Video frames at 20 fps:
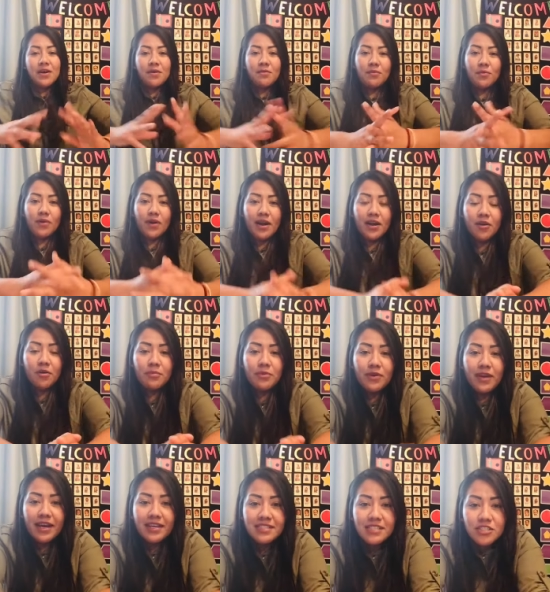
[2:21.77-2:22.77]
Well, I hope you
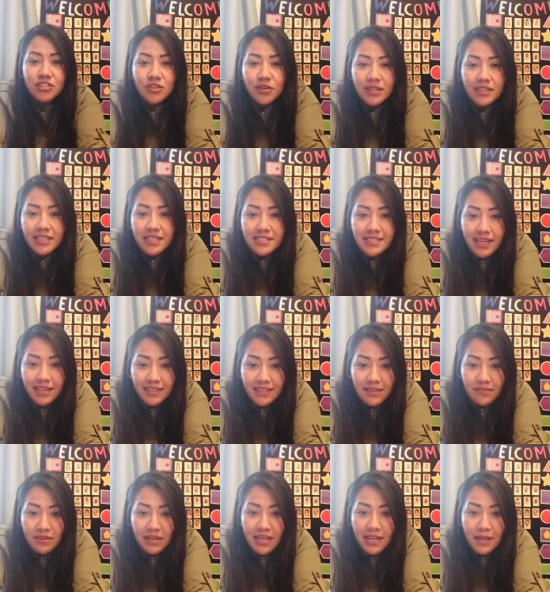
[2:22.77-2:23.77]
guys enjoyed this
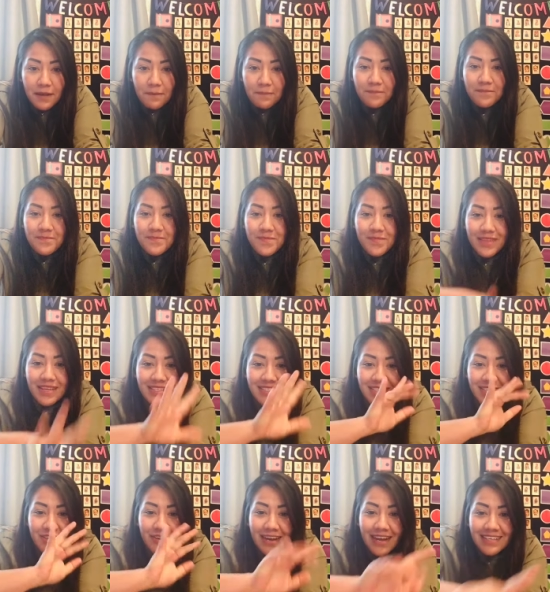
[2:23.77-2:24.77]
activity.
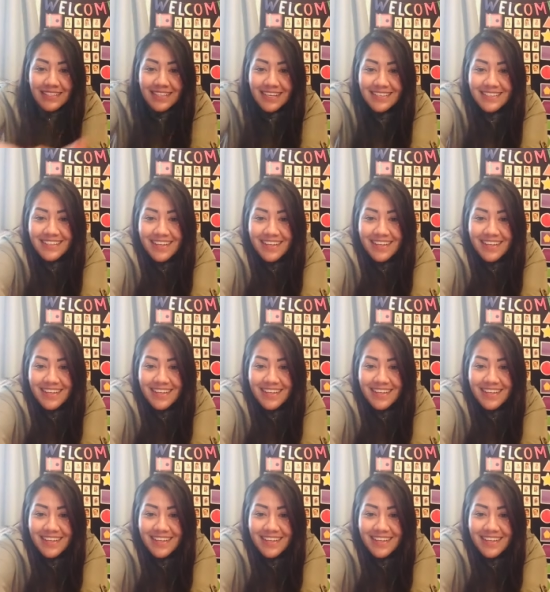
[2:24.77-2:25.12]
See you guys next